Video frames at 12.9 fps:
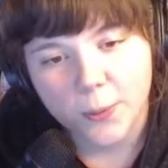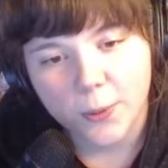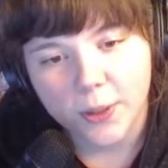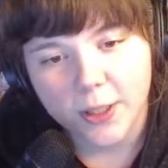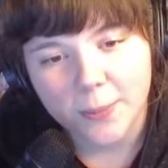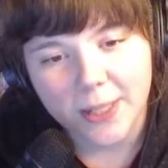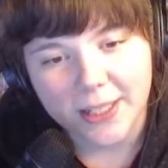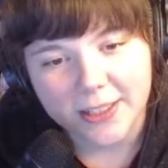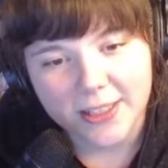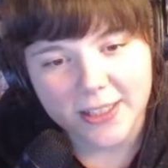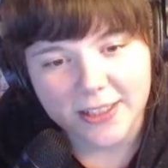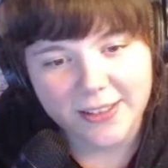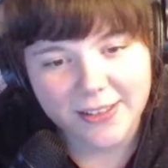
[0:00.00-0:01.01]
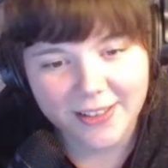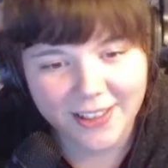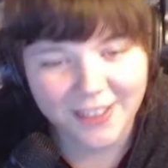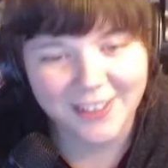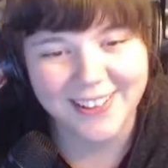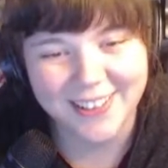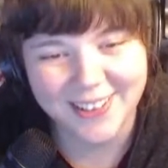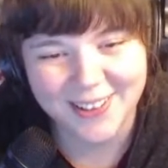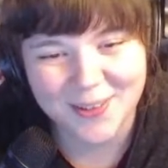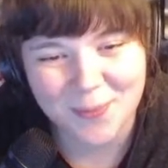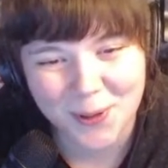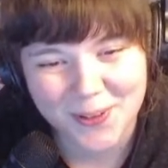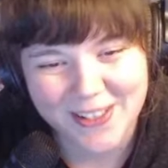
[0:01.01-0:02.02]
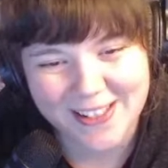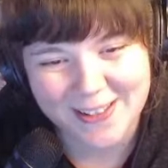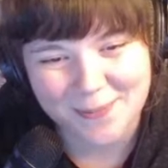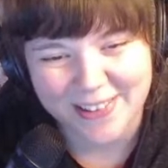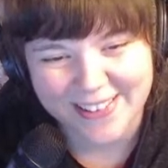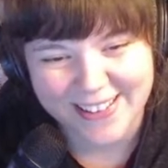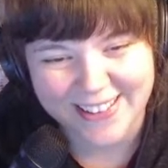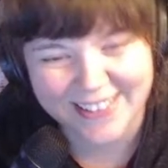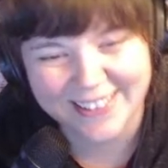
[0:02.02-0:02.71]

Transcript: We'll come back to this. Bones is busy.